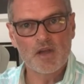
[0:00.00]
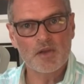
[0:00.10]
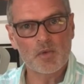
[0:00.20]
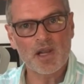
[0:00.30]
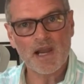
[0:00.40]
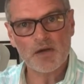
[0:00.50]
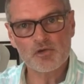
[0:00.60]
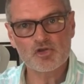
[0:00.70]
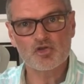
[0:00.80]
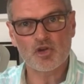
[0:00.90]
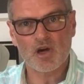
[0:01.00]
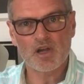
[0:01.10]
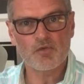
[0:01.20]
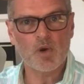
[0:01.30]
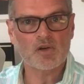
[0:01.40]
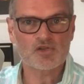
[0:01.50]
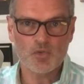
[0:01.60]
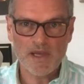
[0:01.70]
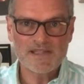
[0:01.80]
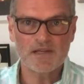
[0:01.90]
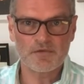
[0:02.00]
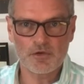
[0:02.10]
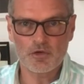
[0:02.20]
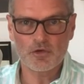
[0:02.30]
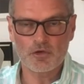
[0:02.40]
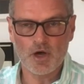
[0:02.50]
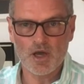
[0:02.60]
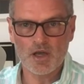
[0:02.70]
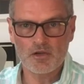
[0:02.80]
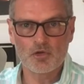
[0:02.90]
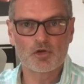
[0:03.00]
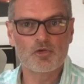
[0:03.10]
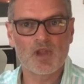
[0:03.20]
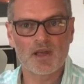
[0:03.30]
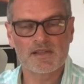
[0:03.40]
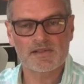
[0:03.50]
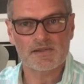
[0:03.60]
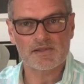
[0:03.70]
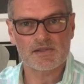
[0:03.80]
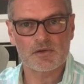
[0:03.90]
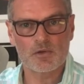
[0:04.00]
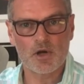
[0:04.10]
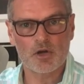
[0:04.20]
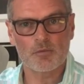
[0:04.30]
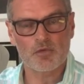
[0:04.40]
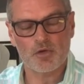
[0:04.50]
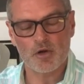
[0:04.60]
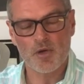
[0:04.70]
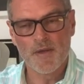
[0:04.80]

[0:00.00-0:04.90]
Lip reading: that will allow you to drive whilst waiting for your new licence to come through.